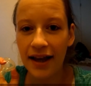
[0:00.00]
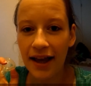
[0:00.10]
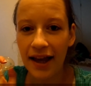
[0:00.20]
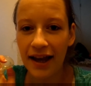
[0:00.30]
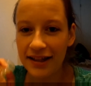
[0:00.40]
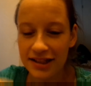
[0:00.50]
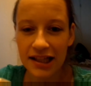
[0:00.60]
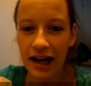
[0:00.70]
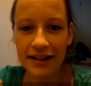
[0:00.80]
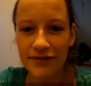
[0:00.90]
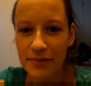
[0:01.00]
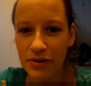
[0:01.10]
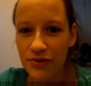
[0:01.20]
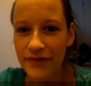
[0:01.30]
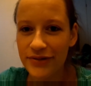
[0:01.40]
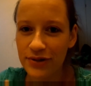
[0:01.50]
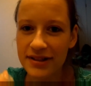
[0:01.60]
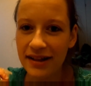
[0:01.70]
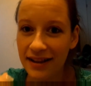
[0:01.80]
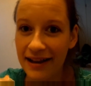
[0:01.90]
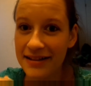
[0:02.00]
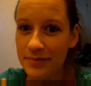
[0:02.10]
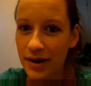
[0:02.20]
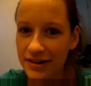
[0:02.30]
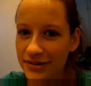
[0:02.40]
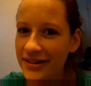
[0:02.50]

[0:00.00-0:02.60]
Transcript: I just got it from a thrift store. It's a glass bottle